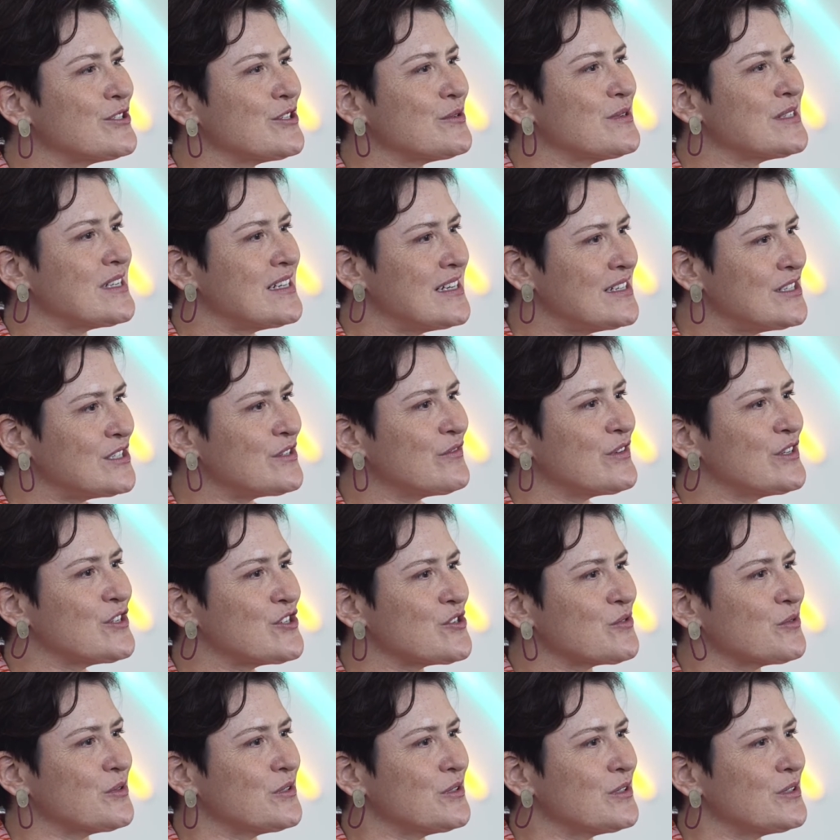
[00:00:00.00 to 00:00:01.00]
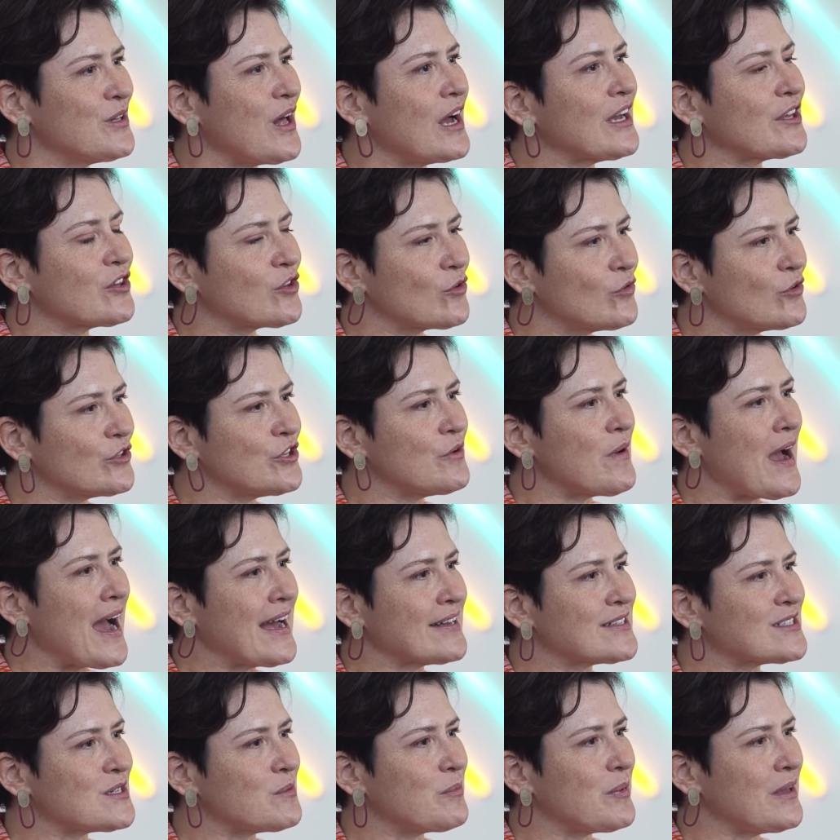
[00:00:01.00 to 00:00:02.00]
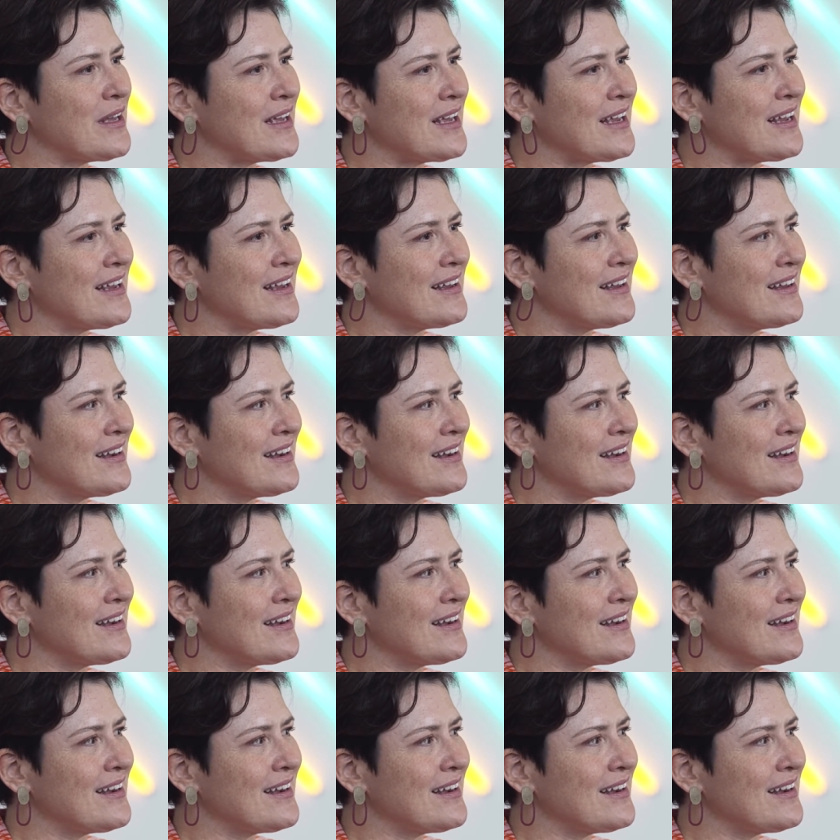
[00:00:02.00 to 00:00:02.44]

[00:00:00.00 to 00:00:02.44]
do as an individual. I thought you had to be